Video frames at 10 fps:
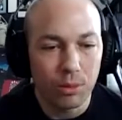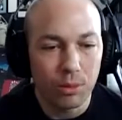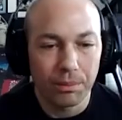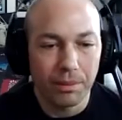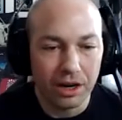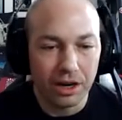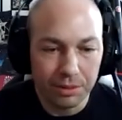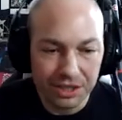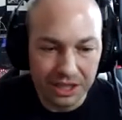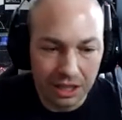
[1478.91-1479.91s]
more modern
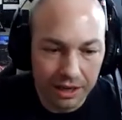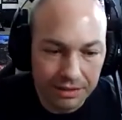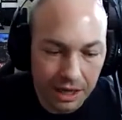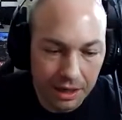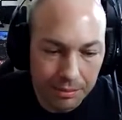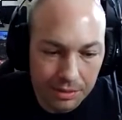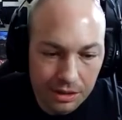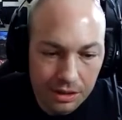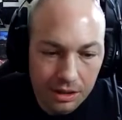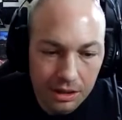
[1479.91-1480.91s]
music a lot of times,
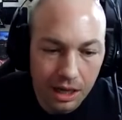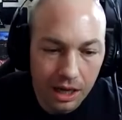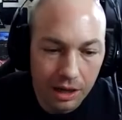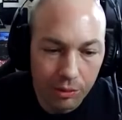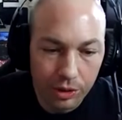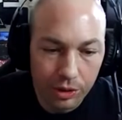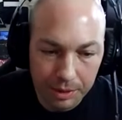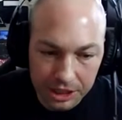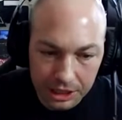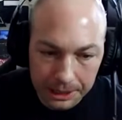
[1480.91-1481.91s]

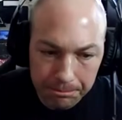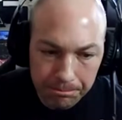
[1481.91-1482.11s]
rhythmically.